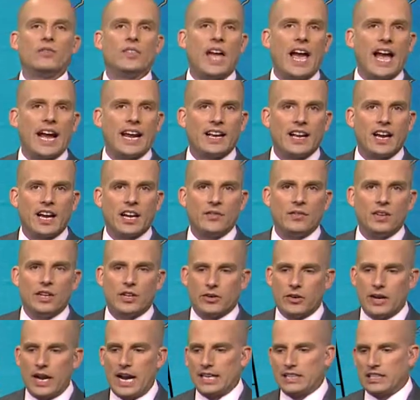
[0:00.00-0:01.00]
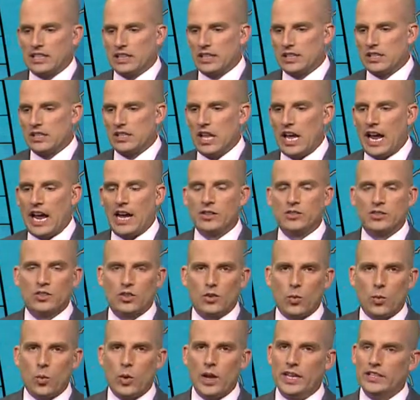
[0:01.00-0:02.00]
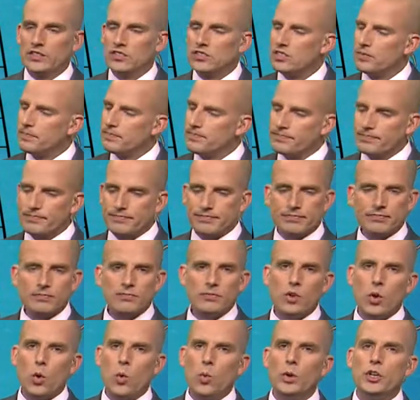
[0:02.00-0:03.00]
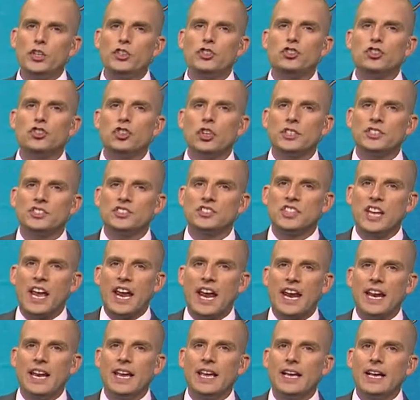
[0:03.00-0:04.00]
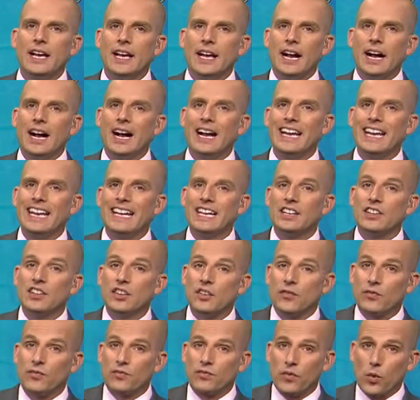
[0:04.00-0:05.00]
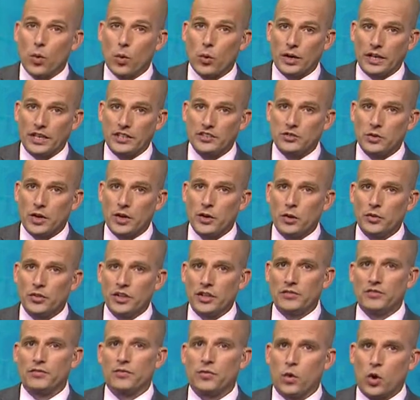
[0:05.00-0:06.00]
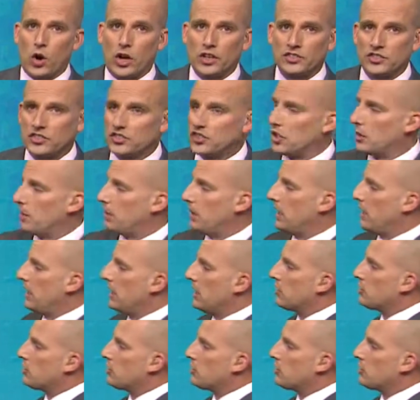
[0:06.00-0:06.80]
of that kind of interacting, the clouds and the winds. We should stay in the 40s, so I don't think frost is going to be an